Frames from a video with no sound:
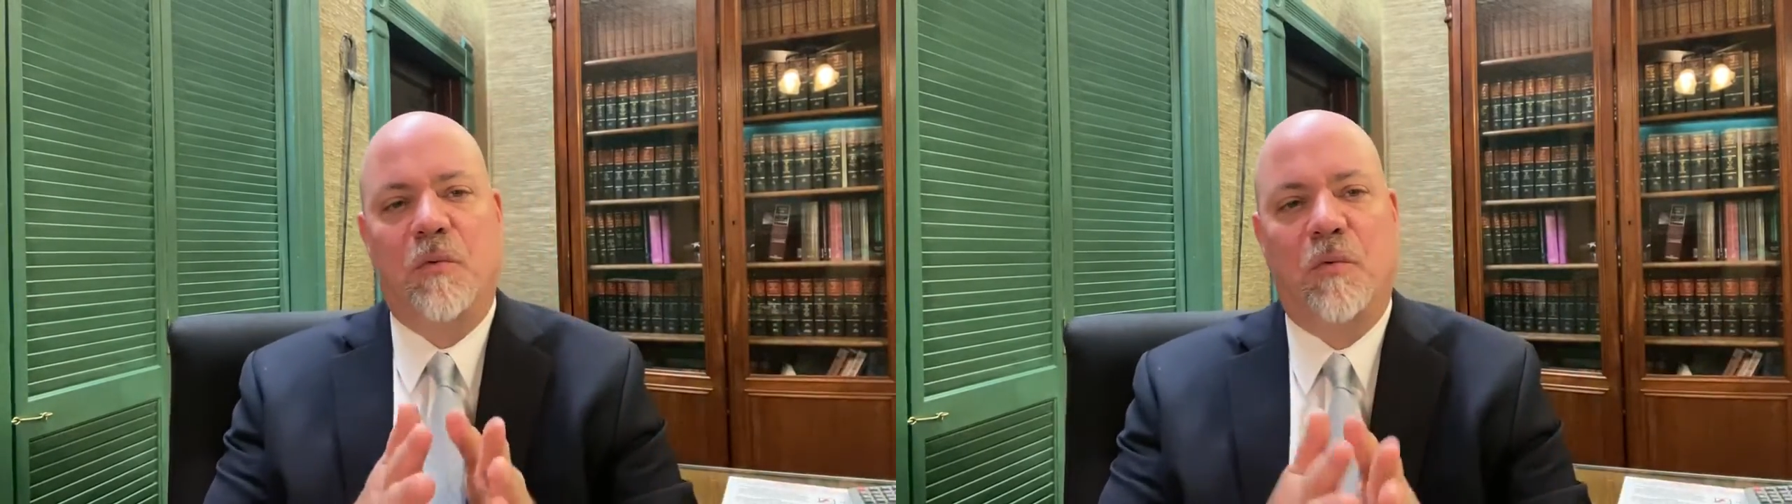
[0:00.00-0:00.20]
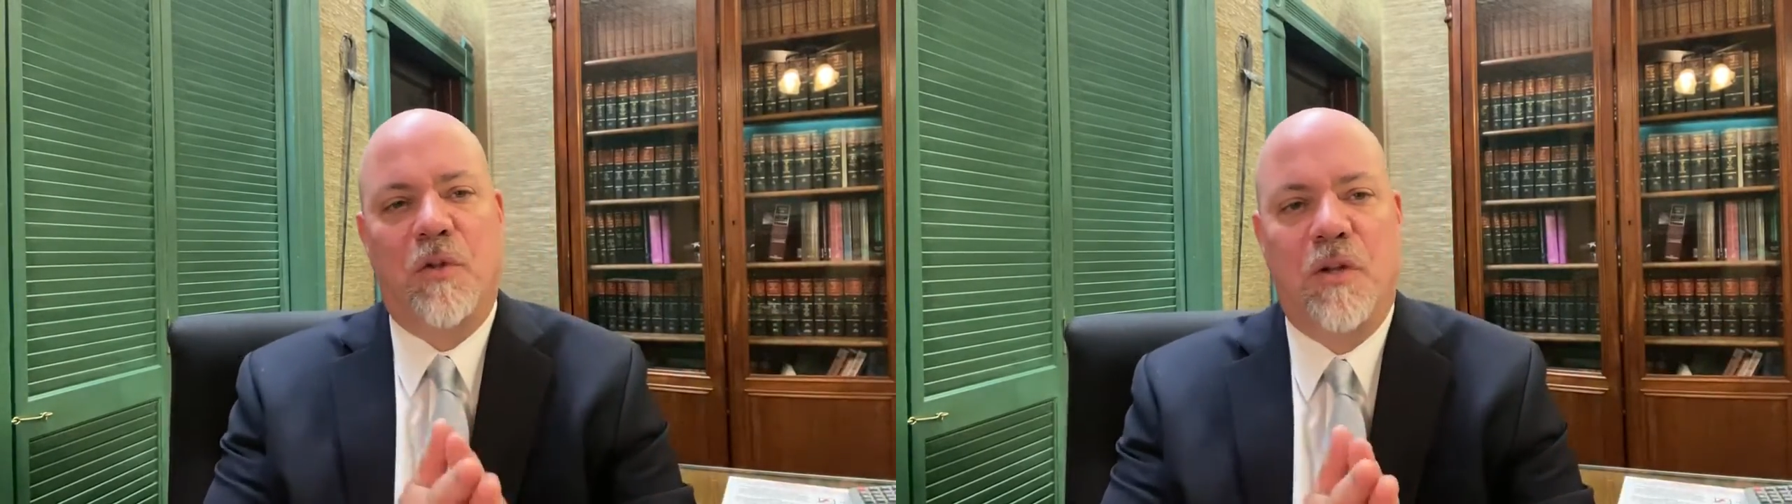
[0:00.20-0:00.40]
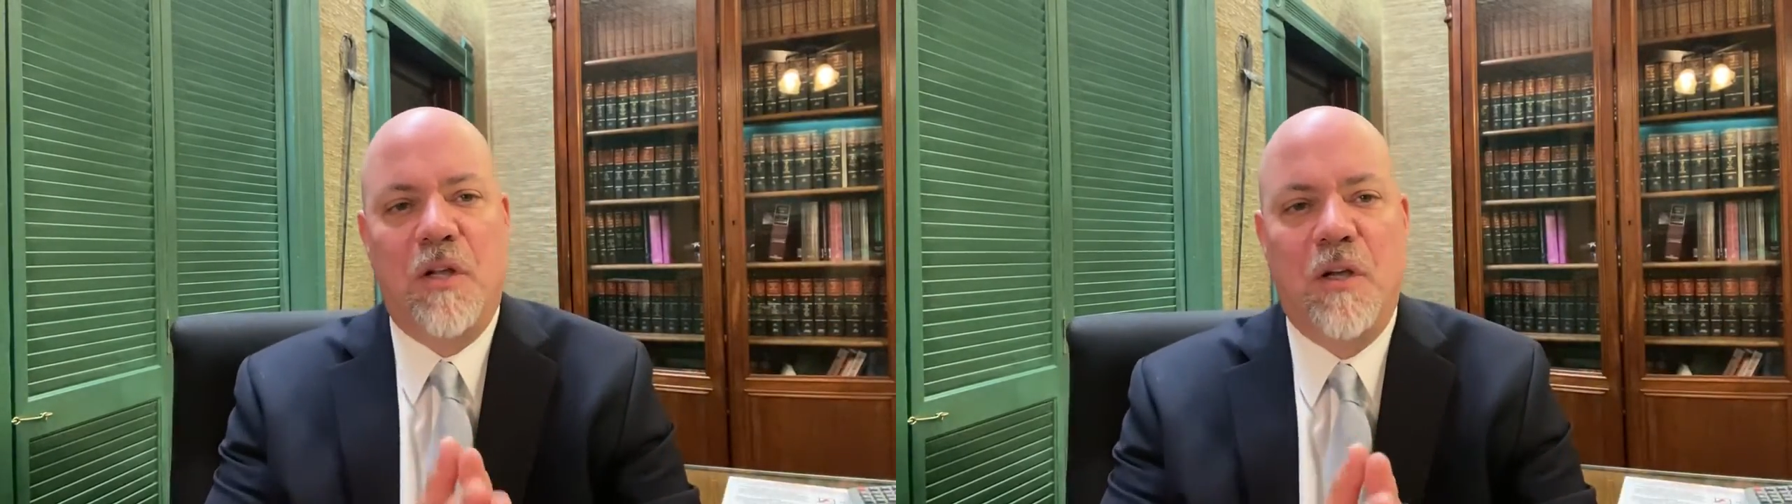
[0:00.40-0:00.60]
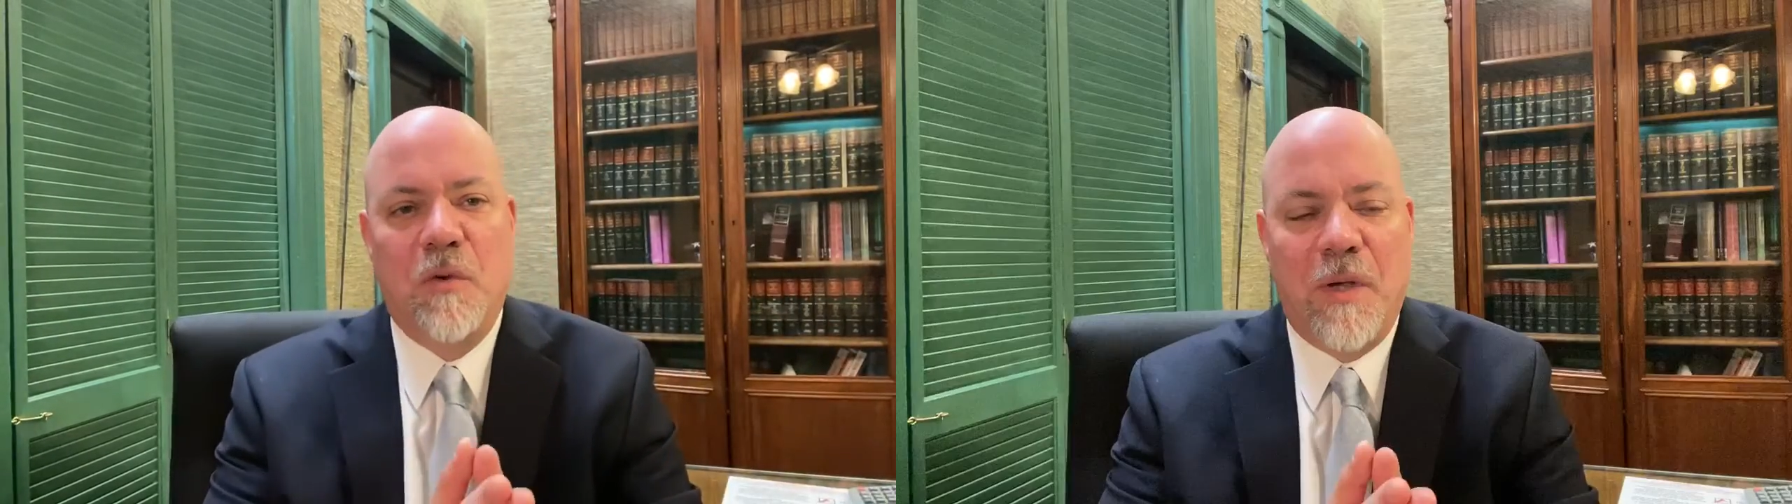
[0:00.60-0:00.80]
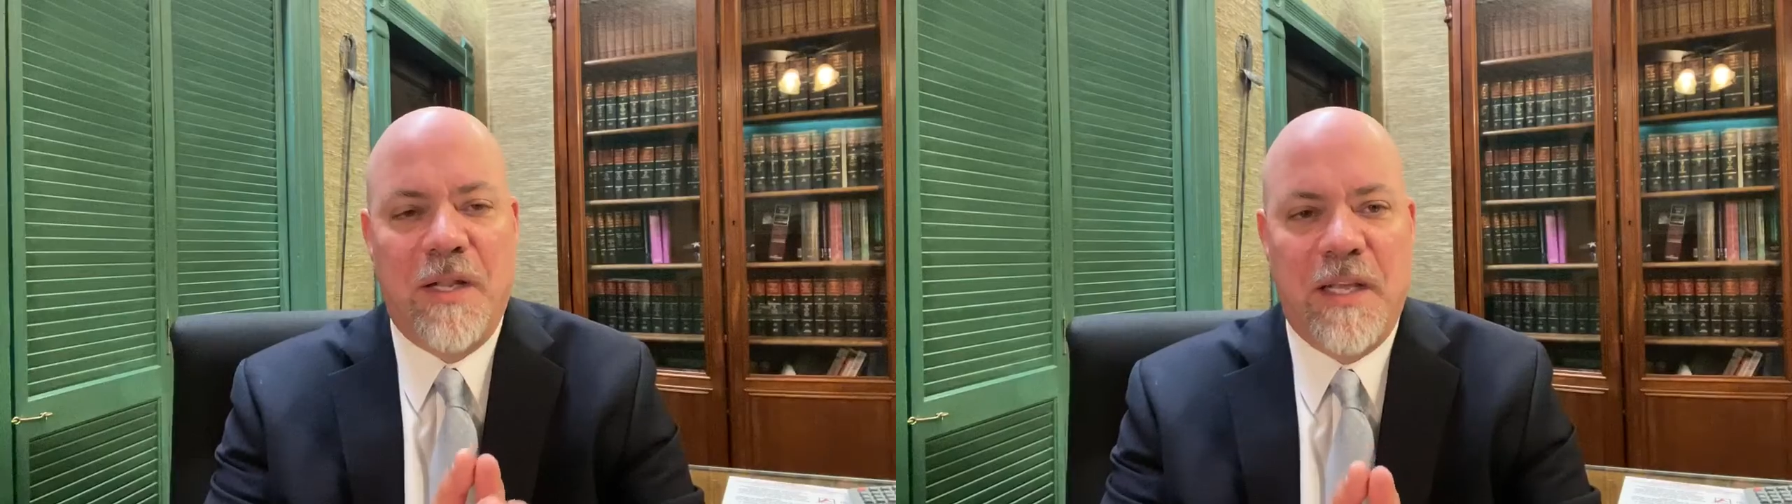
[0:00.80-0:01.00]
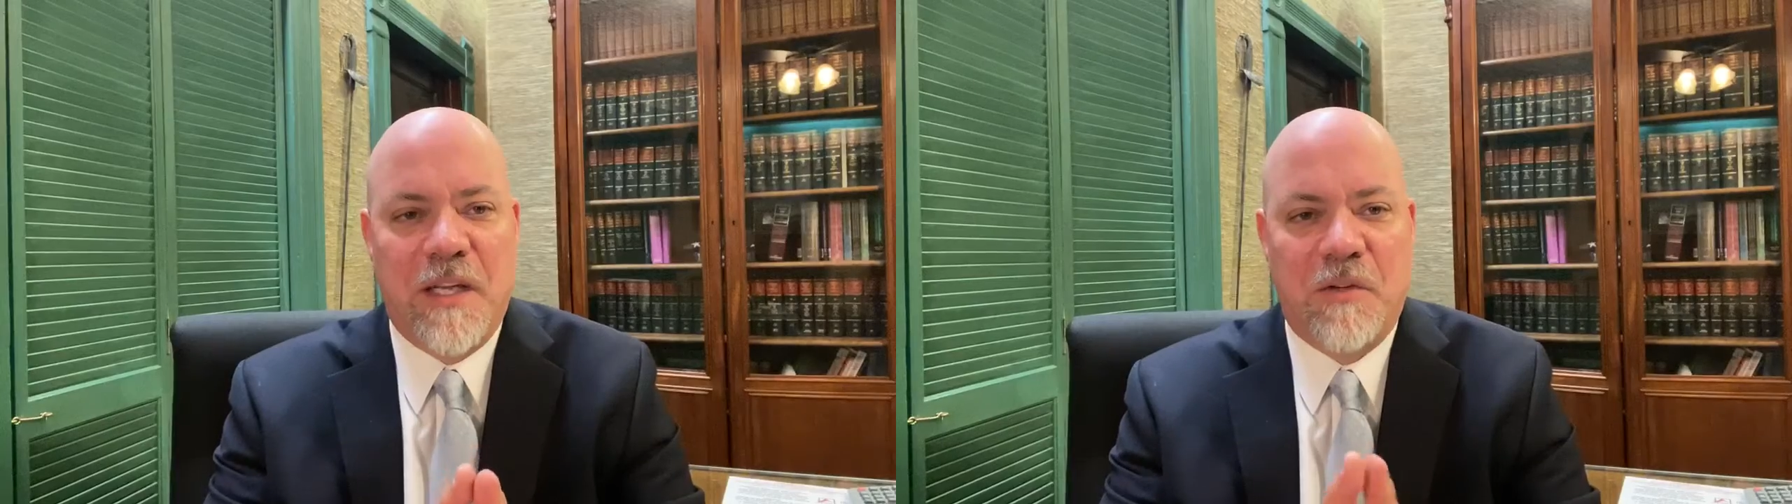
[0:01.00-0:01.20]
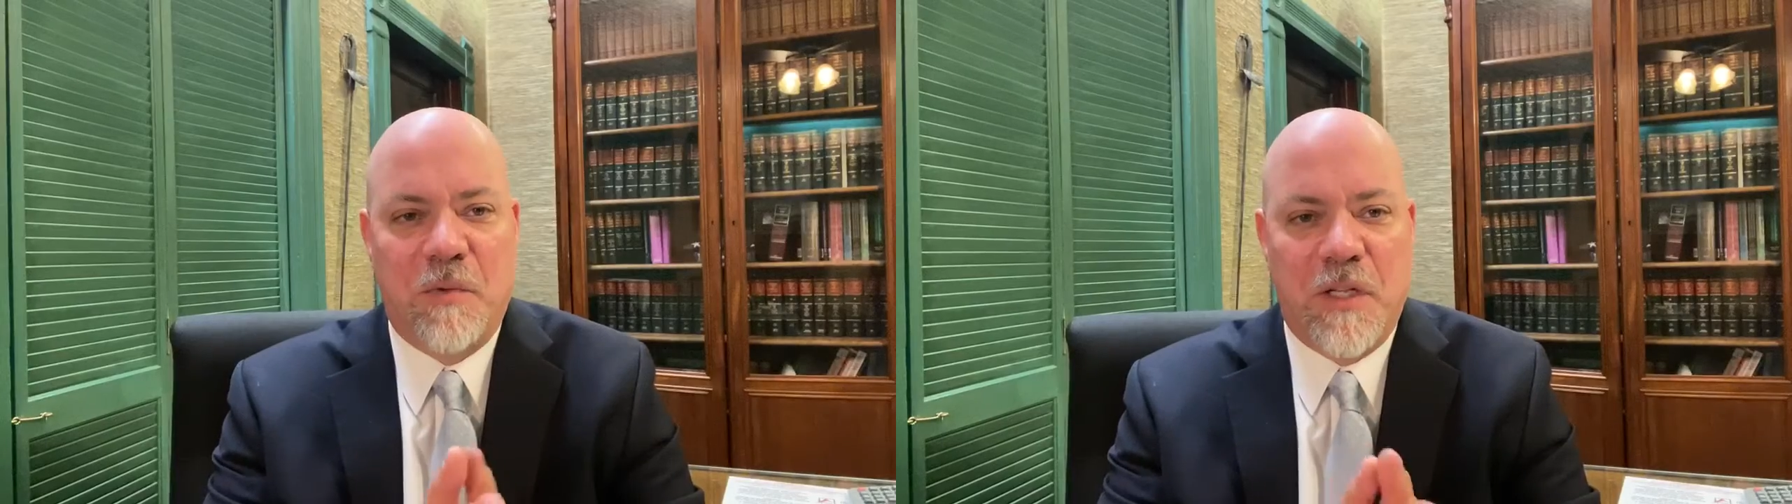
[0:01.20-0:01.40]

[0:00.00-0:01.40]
want to do in this,